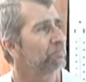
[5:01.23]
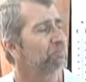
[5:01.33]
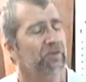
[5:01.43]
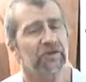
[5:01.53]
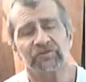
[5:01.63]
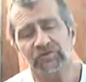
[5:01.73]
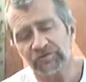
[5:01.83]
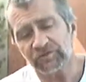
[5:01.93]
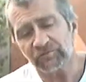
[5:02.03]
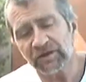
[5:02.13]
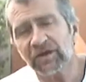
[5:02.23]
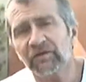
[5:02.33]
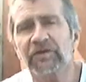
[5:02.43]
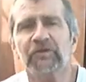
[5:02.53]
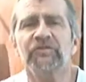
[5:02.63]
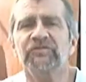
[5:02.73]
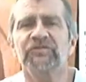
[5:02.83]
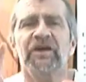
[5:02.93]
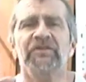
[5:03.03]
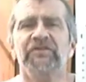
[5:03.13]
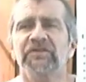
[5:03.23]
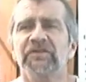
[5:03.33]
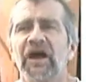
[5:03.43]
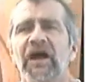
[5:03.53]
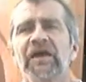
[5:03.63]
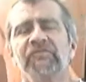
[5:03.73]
Because you see right now in Christianity, I have